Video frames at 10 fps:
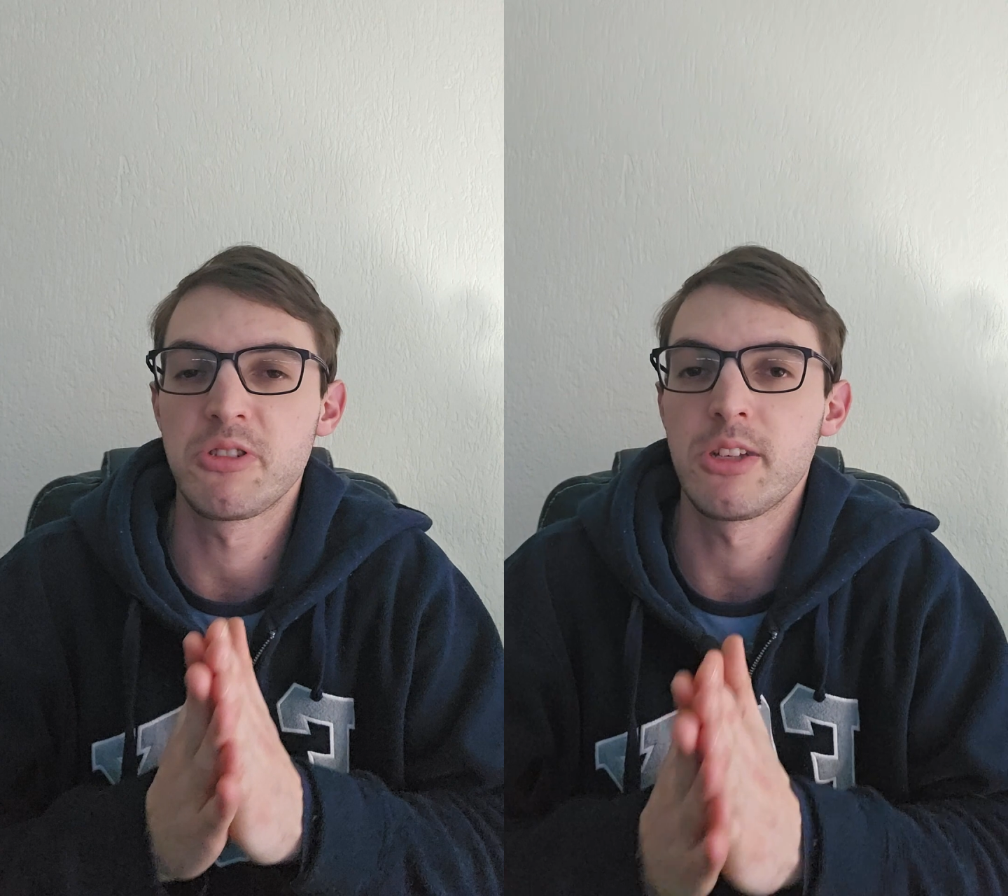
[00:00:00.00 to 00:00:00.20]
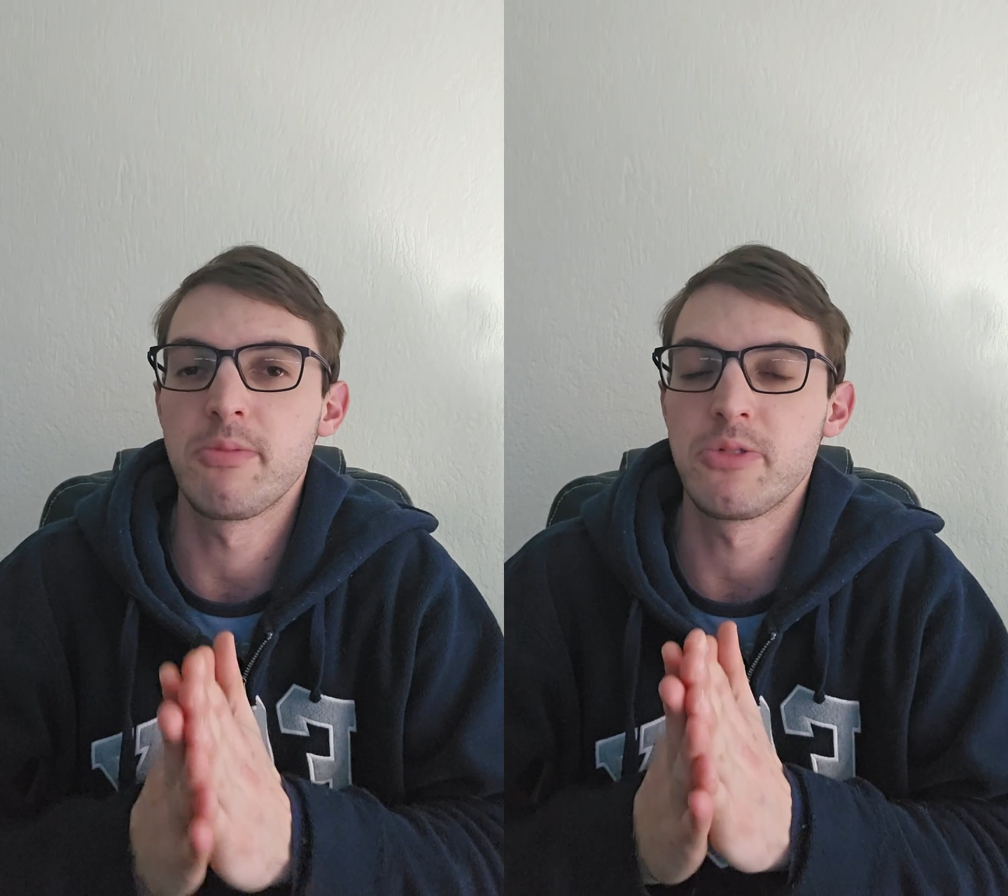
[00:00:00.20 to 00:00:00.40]

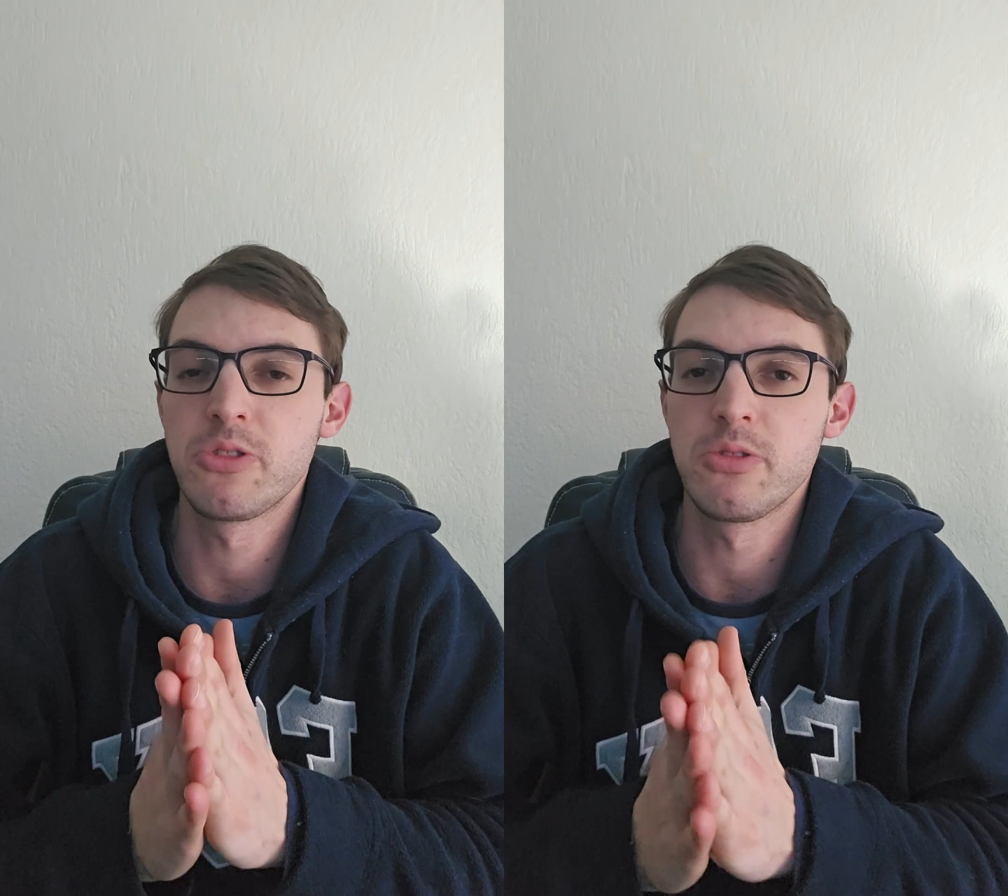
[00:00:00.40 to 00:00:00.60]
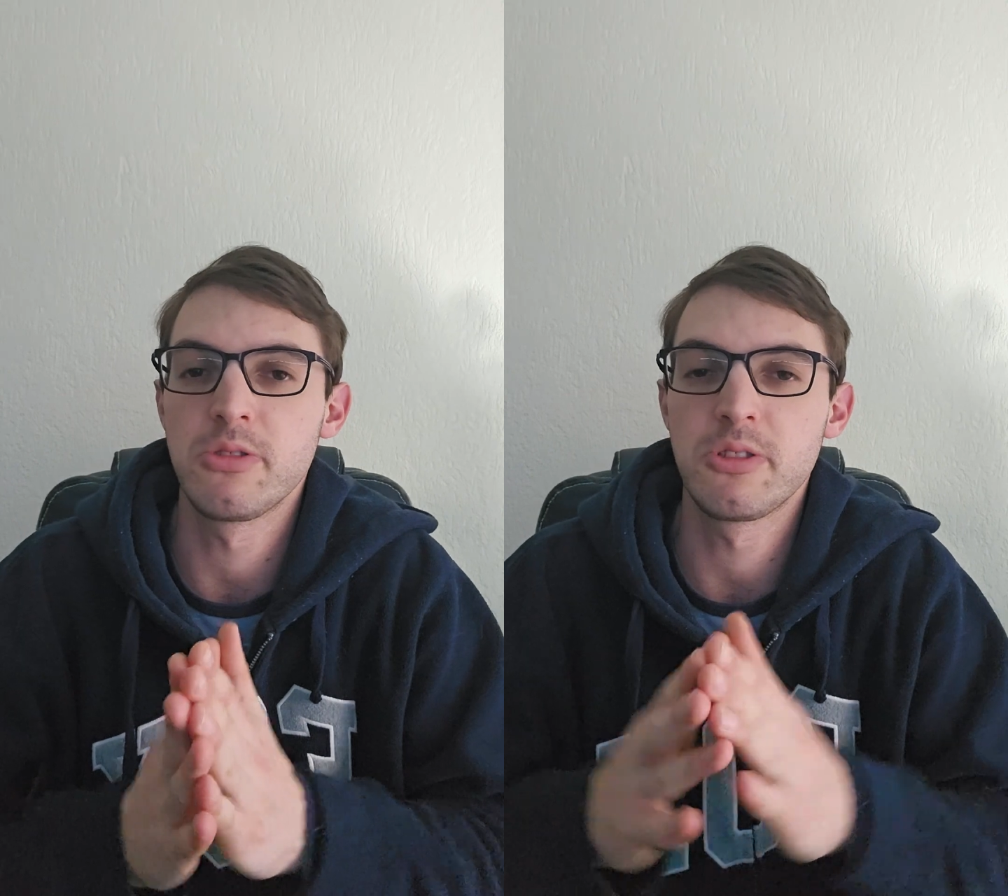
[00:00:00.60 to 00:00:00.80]

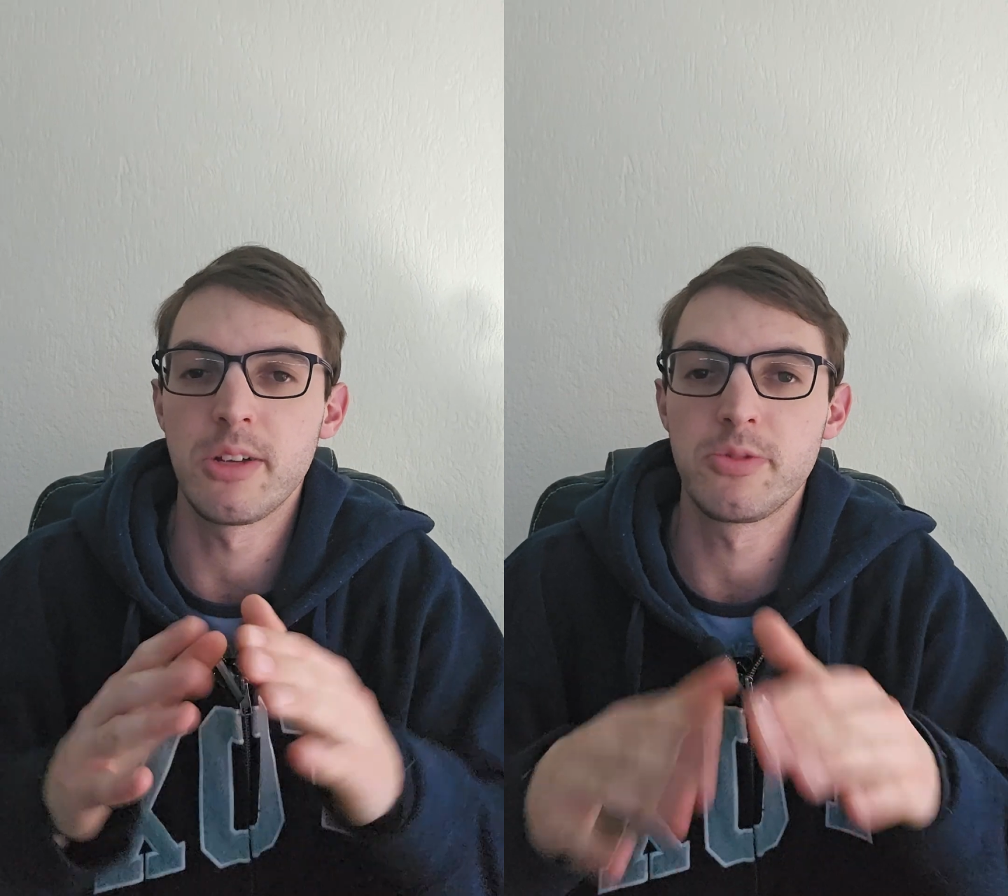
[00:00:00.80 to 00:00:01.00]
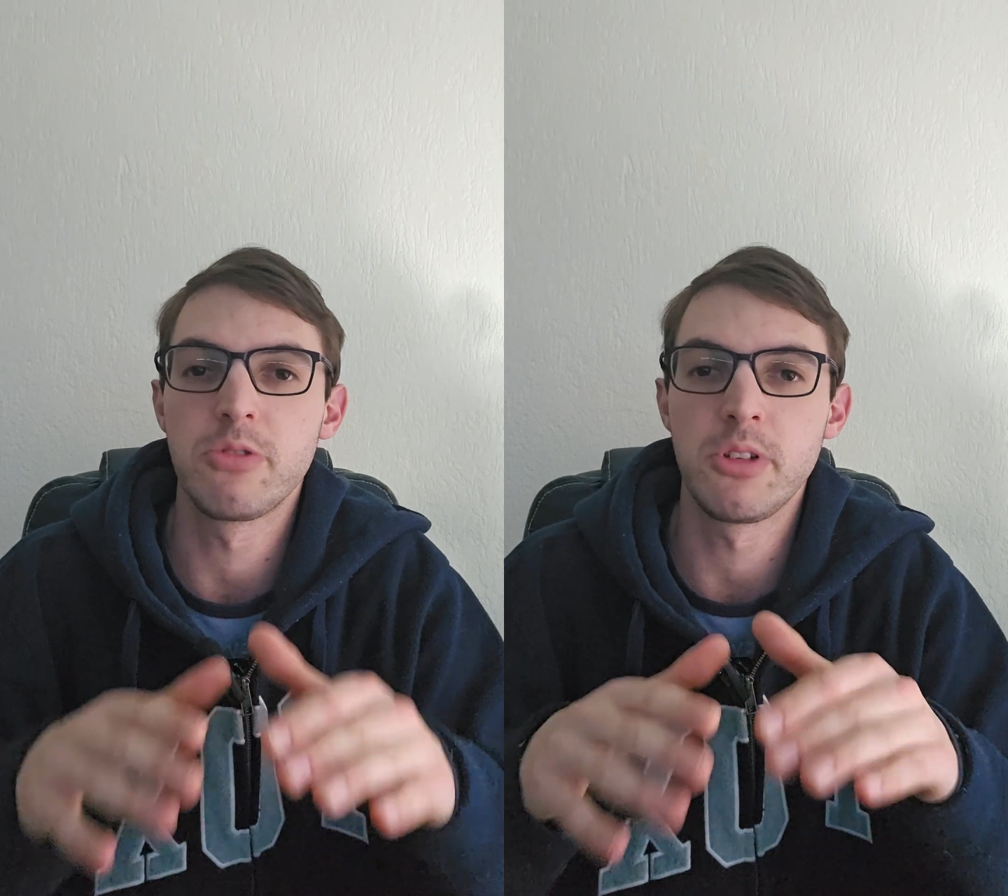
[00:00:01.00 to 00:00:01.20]

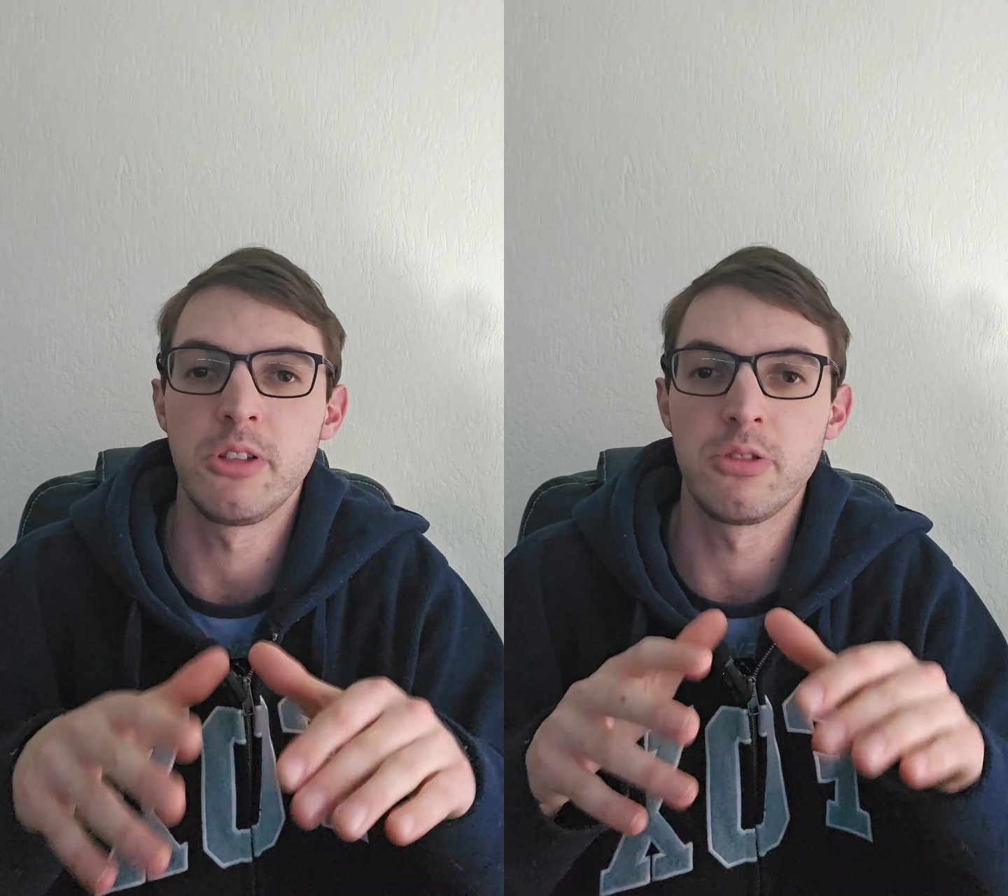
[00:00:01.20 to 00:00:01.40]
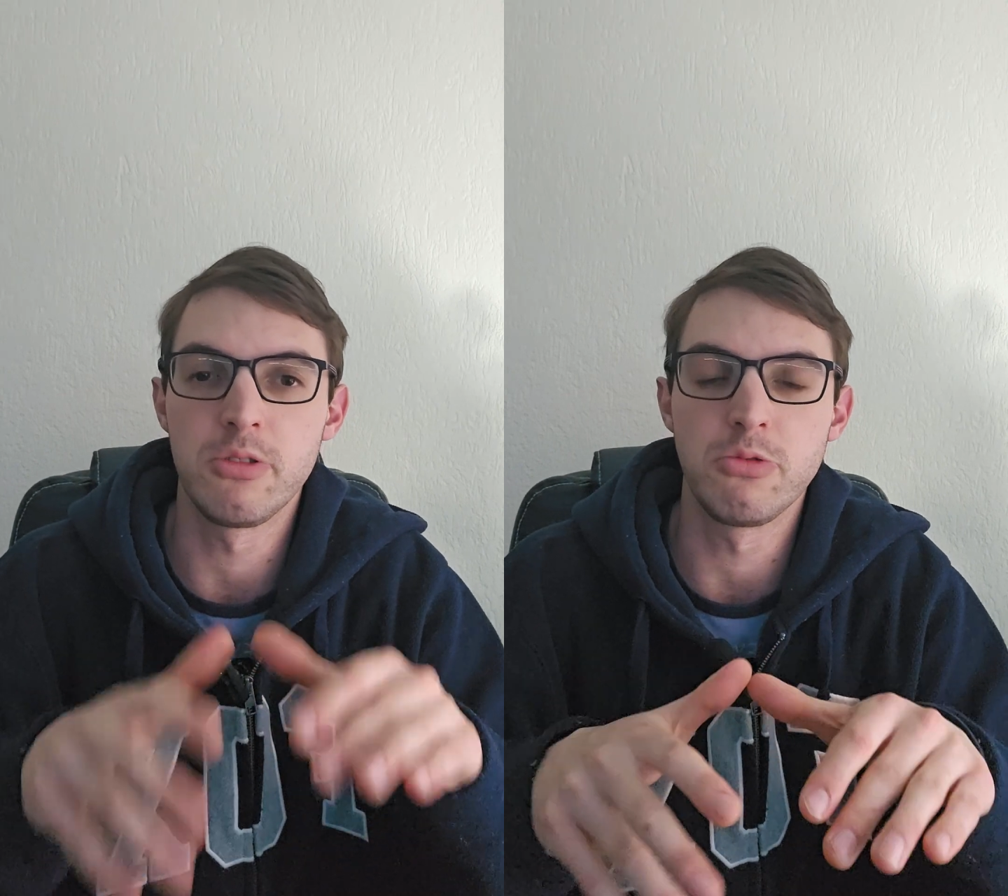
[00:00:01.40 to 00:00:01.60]

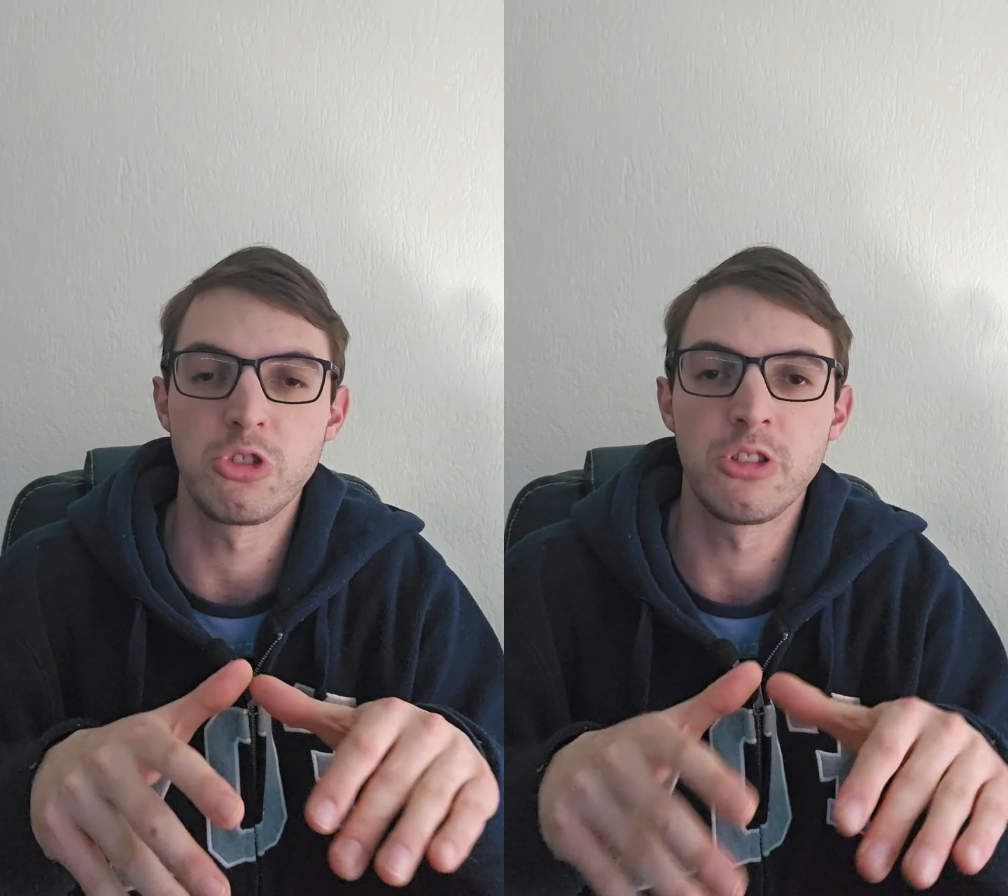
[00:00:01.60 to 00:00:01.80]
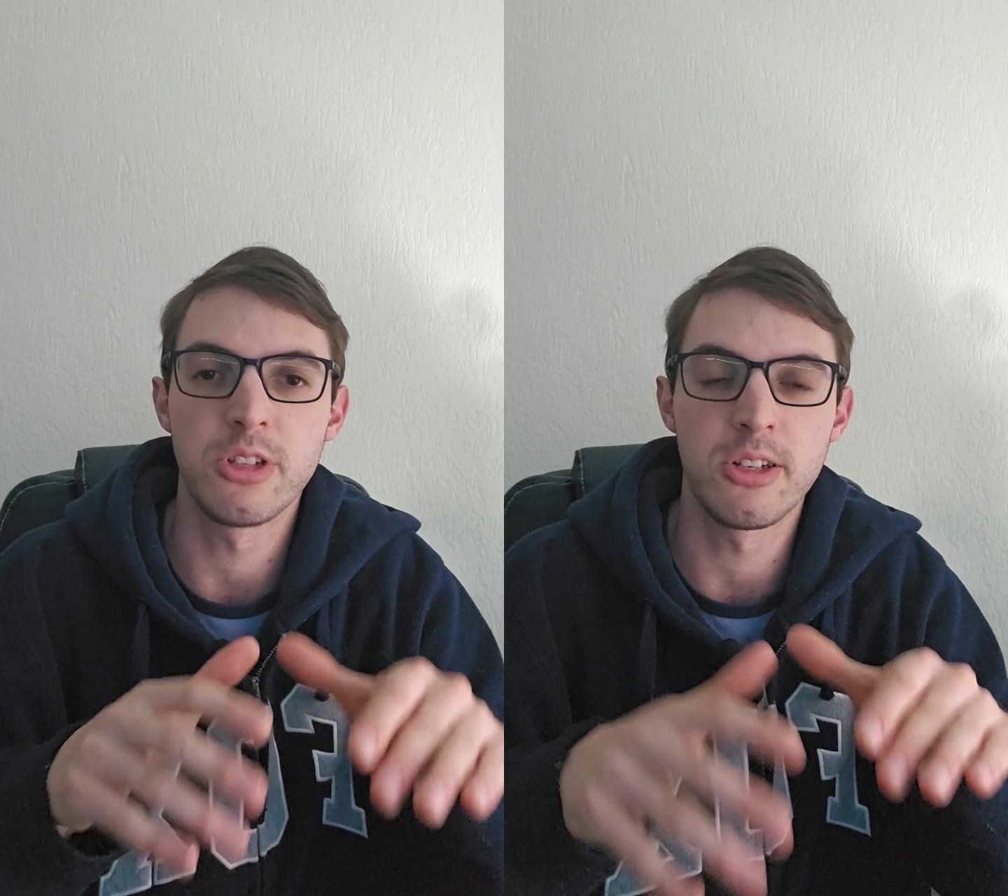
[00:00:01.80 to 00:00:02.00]
subterranean ocean